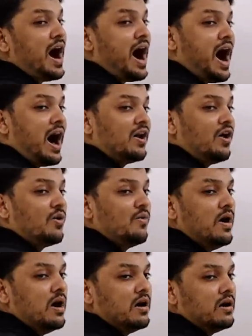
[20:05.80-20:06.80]
are or
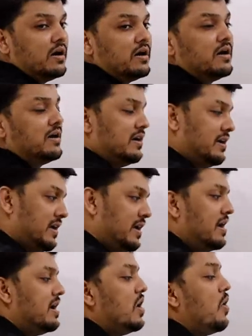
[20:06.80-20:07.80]
were?
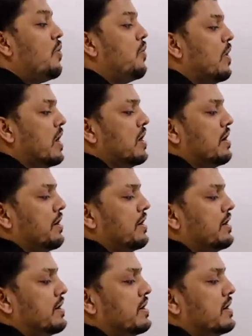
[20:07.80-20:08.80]

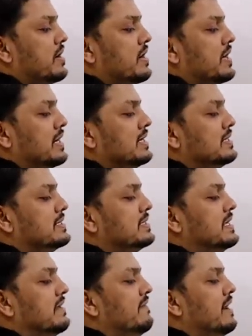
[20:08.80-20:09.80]
Were.
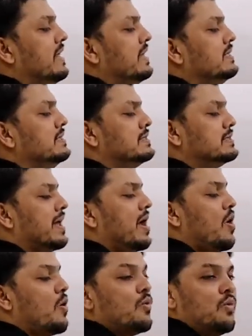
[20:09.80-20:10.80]

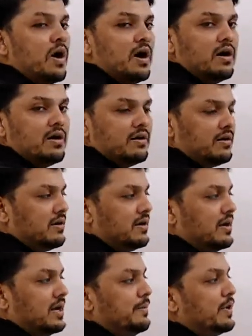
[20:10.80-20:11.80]
civilians
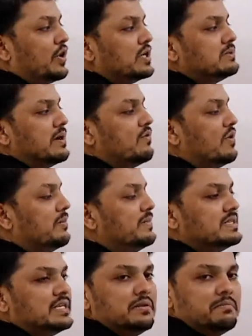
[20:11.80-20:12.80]
were, because the verb
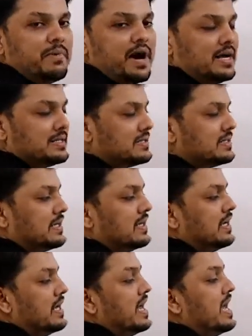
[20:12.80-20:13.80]
is in past.
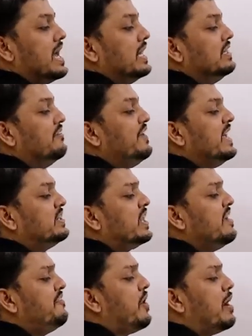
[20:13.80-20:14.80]
The
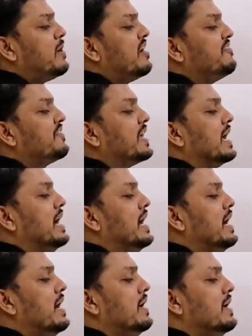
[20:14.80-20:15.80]
V3 form of
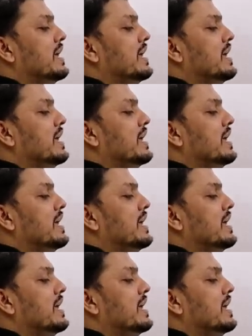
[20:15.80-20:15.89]
killed